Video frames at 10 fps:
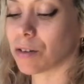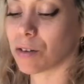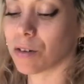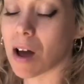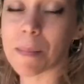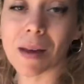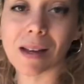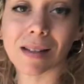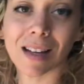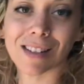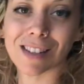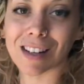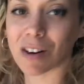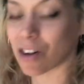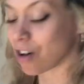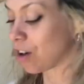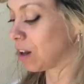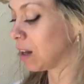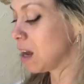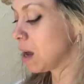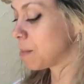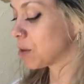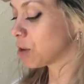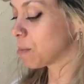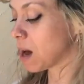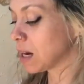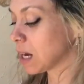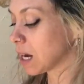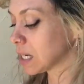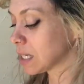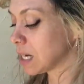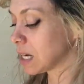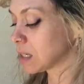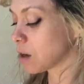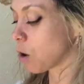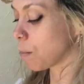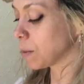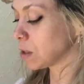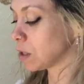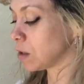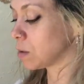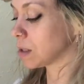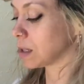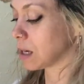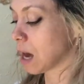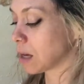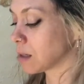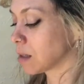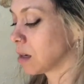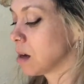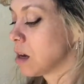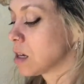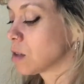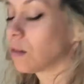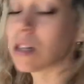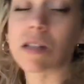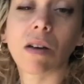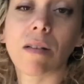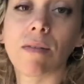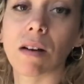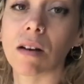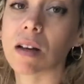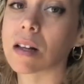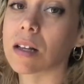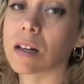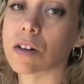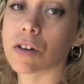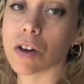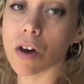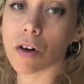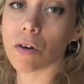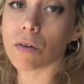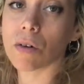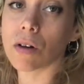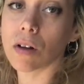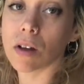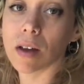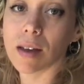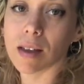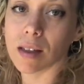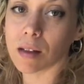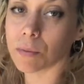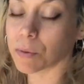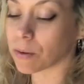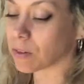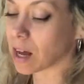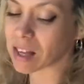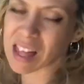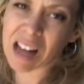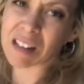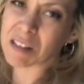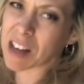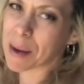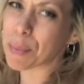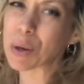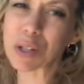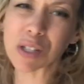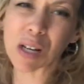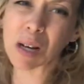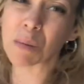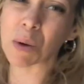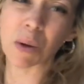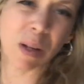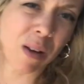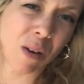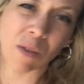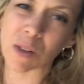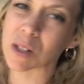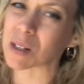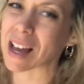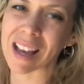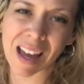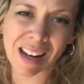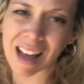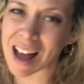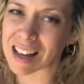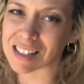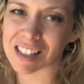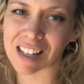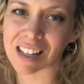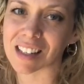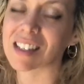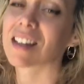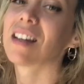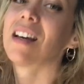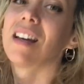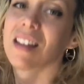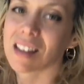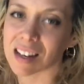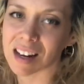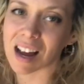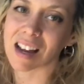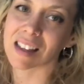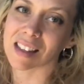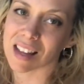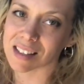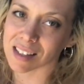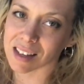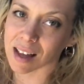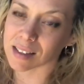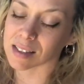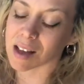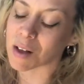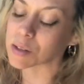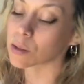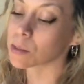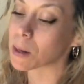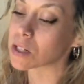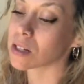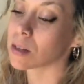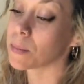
or they're not paying attention at all, but their body kind of stays open to you is a yes. So unless you get a very clear no of like that, yeah, pushing, rolling over, getting agitated, then I think that's a yes. Also, especially in the